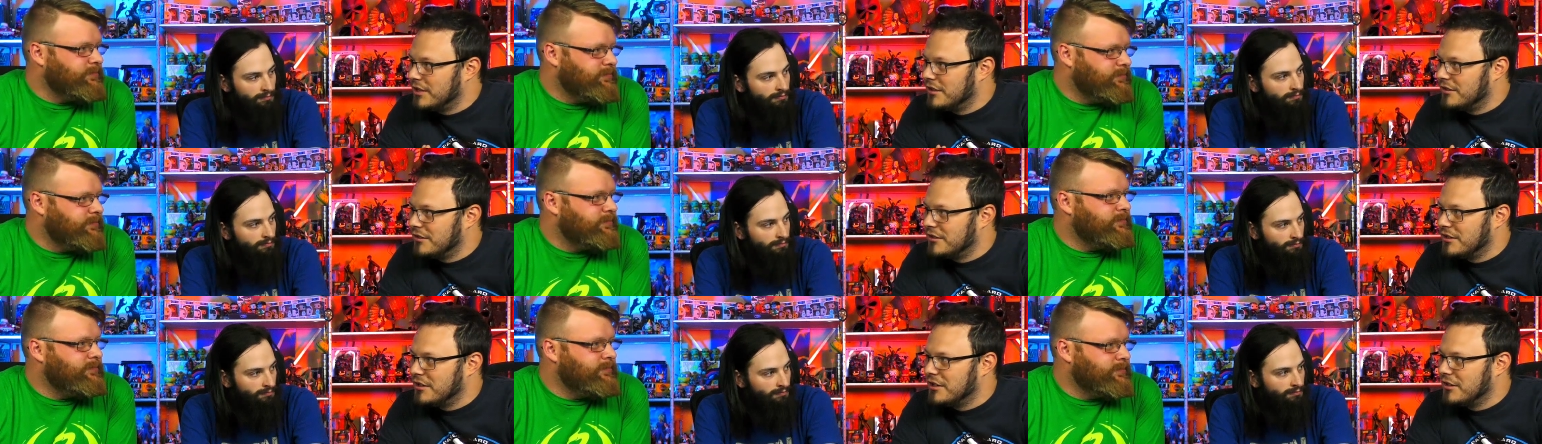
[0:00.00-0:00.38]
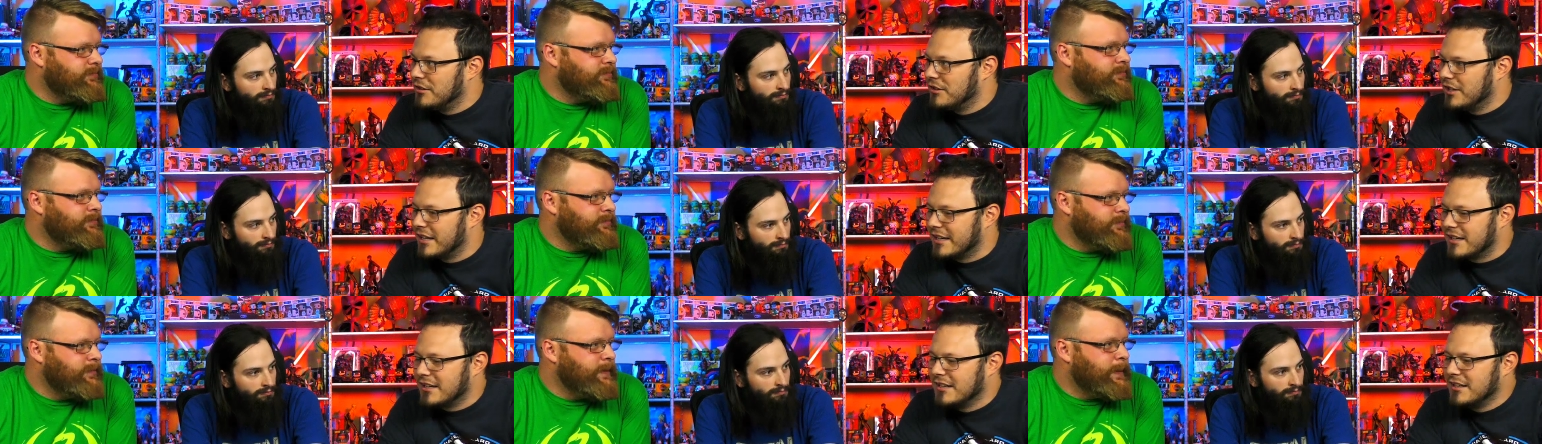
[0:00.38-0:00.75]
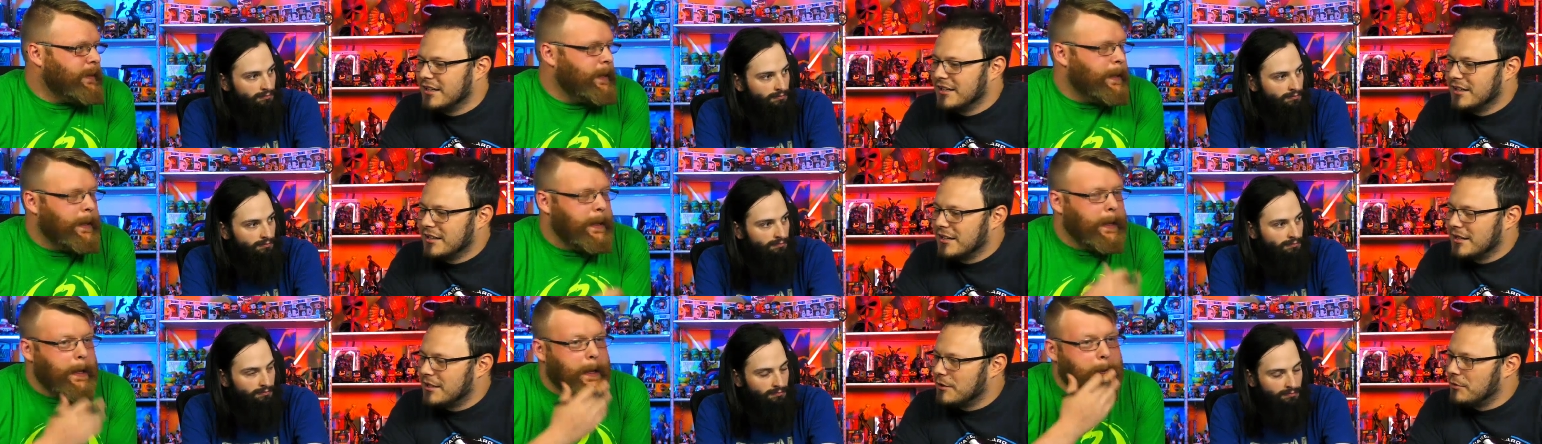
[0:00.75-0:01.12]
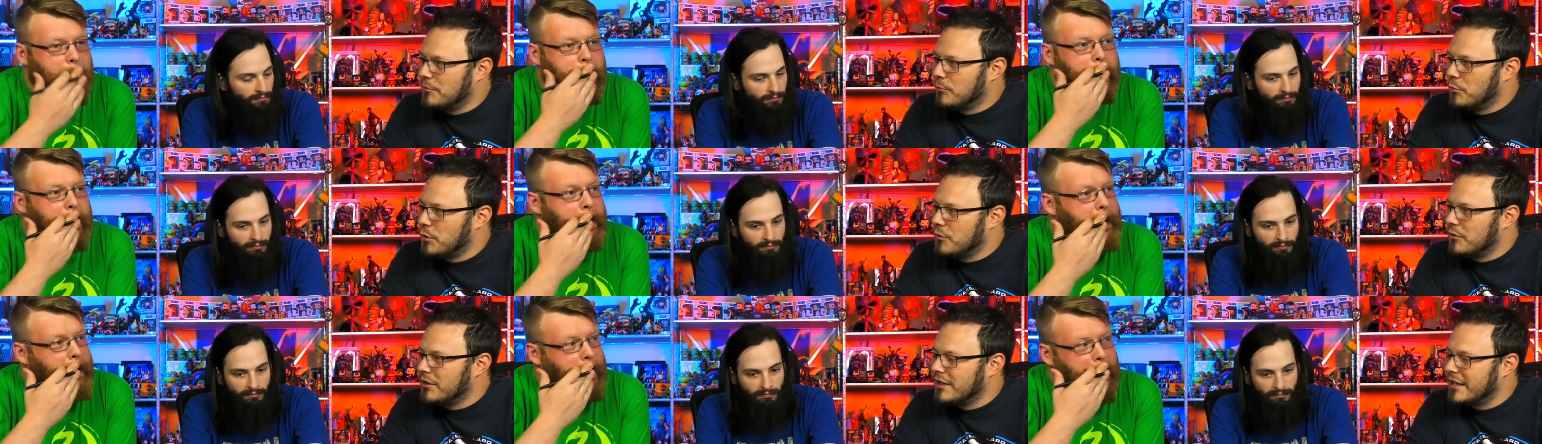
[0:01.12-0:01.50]
Speaker 1: You know, like they were
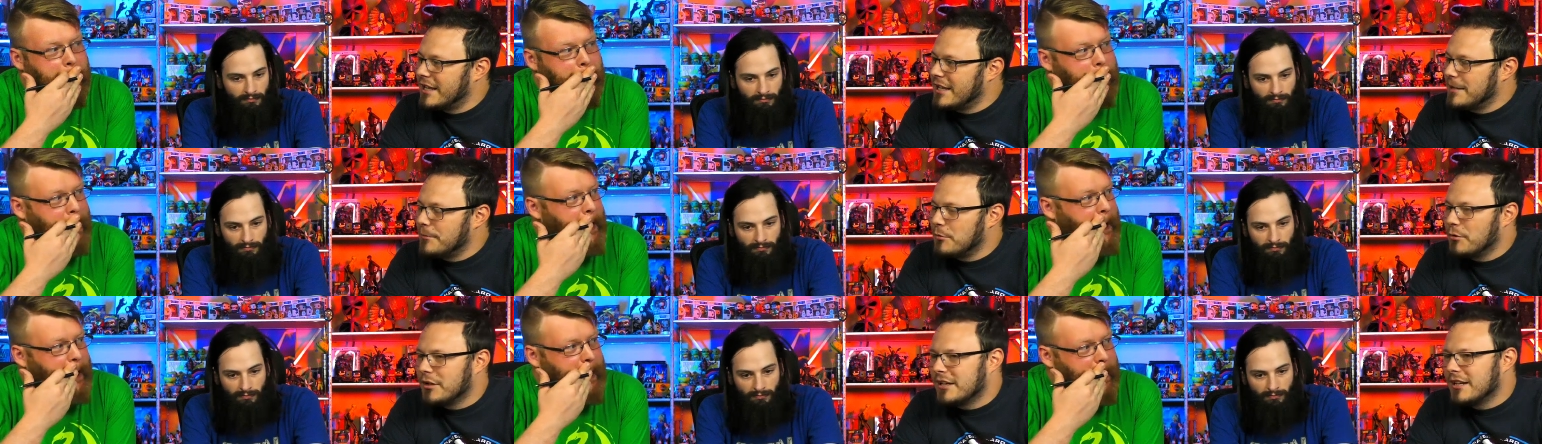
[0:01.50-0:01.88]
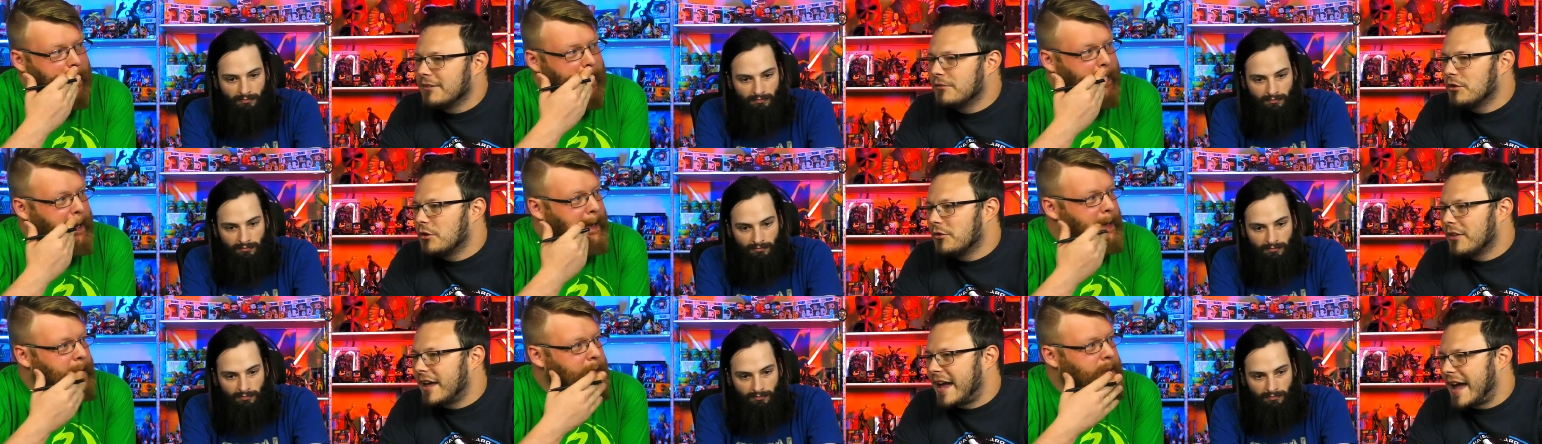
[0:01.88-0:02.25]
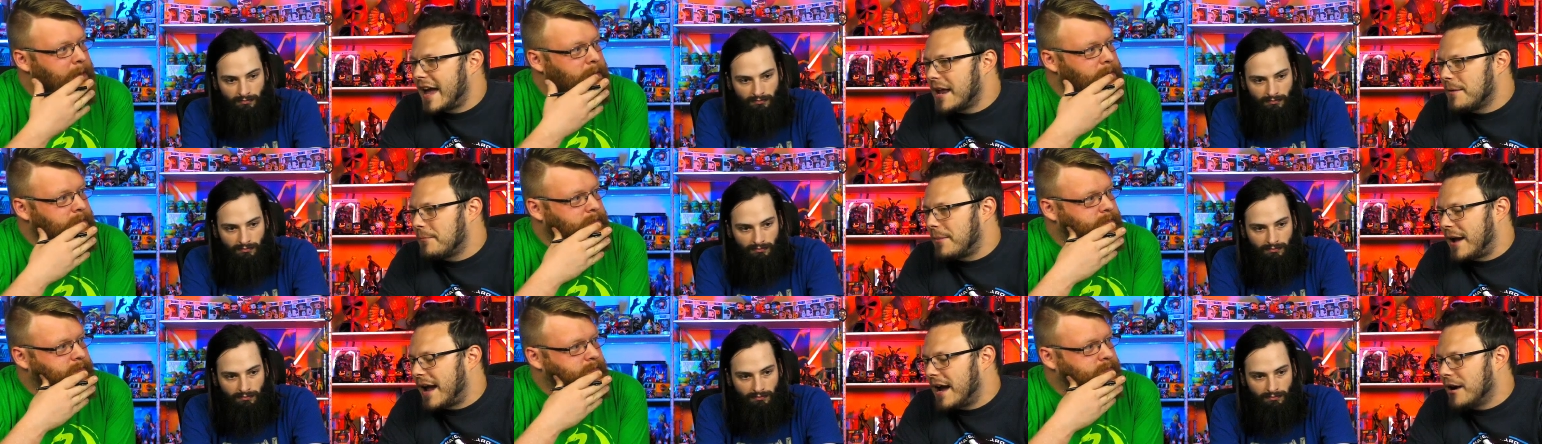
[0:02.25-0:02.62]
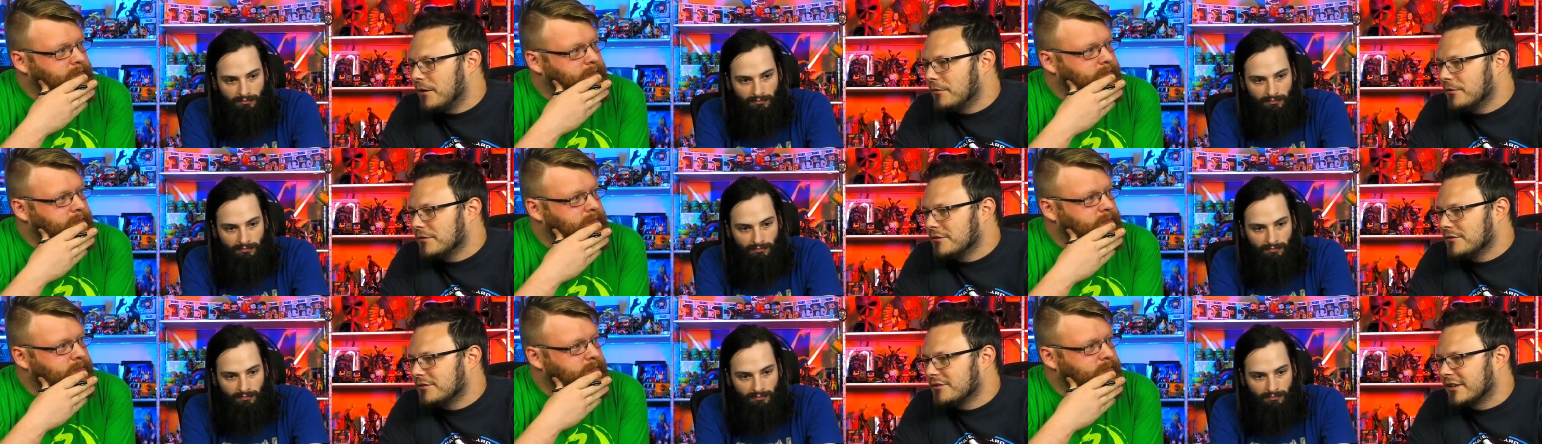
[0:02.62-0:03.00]
more relatable. And even though they had
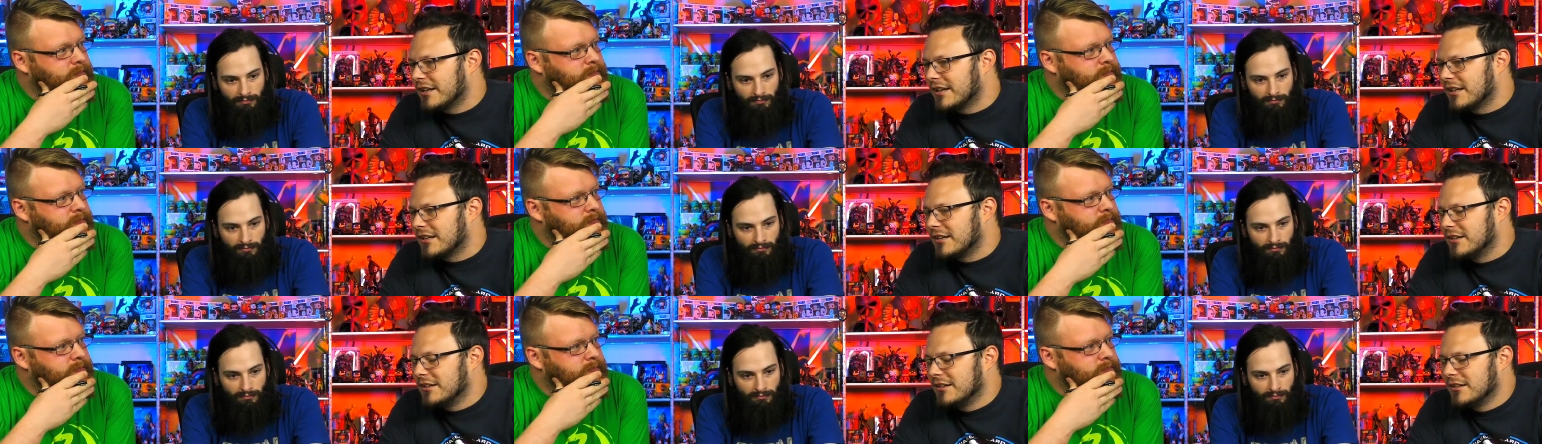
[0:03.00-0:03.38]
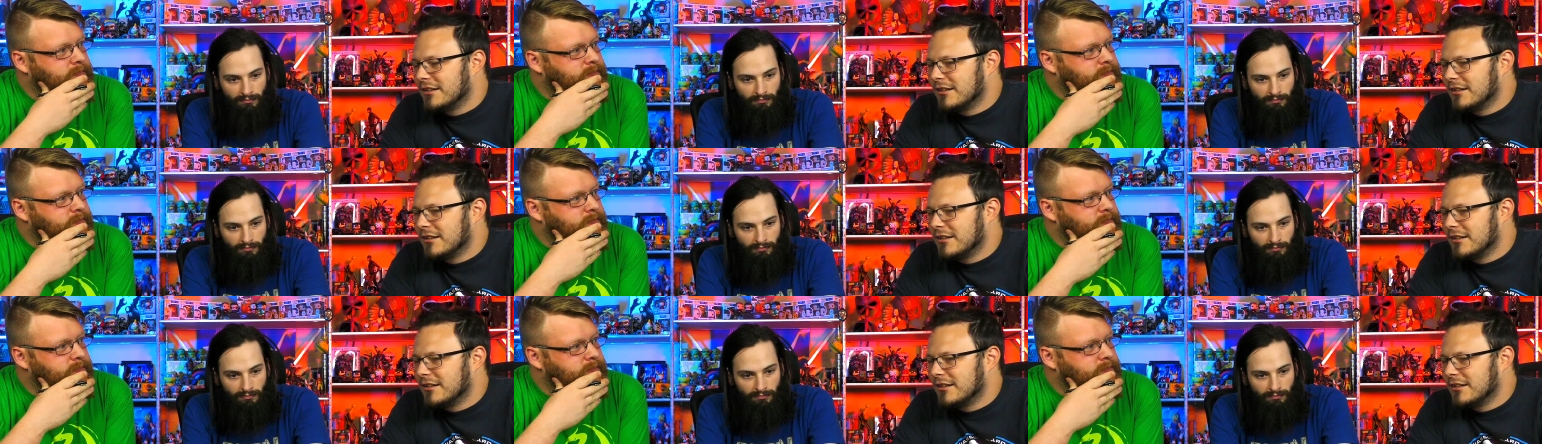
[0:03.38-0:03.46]
powers, like